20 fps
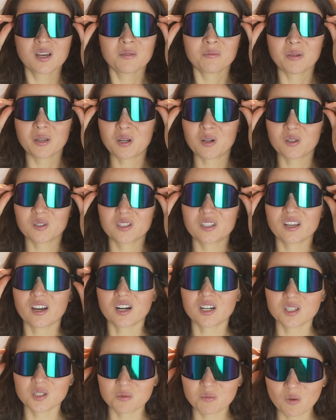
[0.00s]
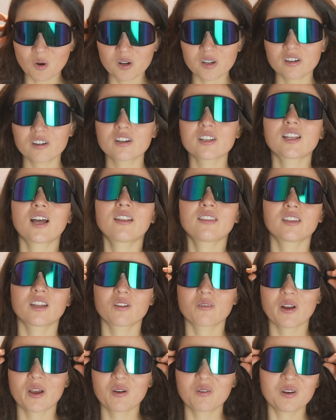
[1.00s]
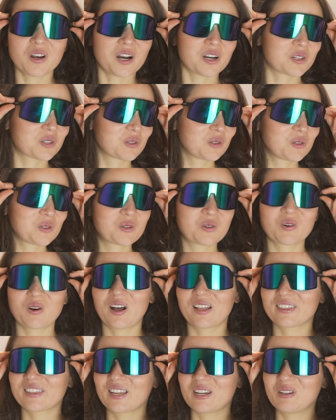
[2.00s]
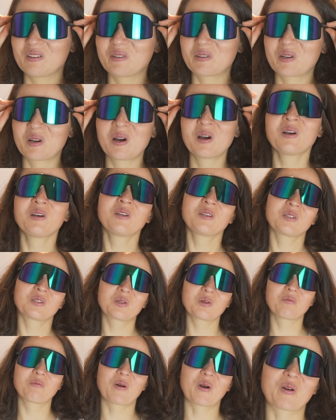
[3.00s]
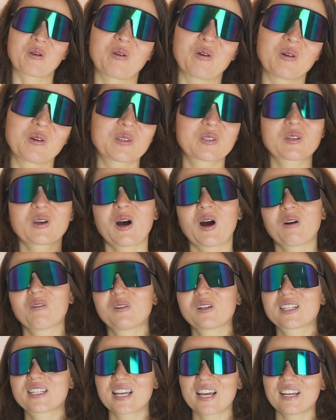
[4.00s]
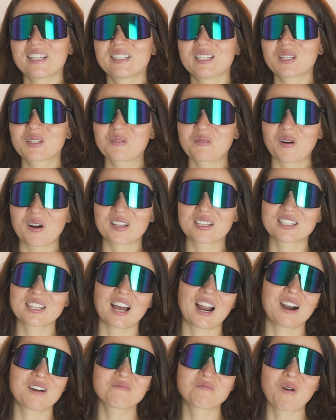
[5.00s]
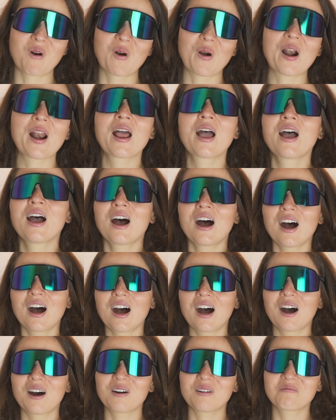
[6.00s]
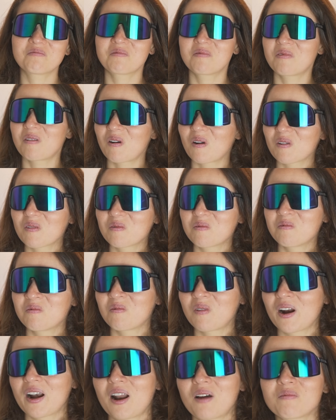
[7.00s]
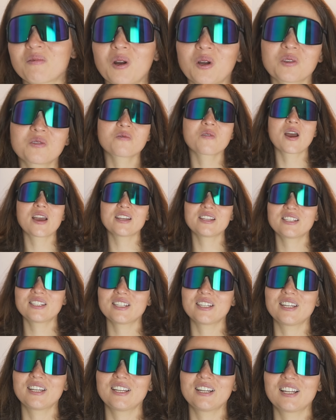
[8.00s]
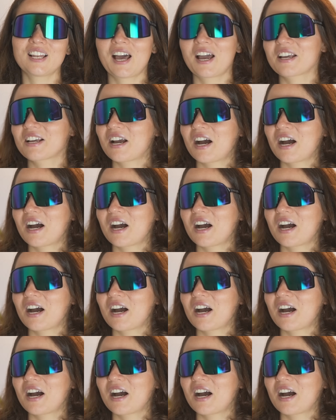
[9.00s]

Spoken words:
because they are smaller than the regular Sutro and they look super cool. So I will say these ones are more for when I'm not racing, like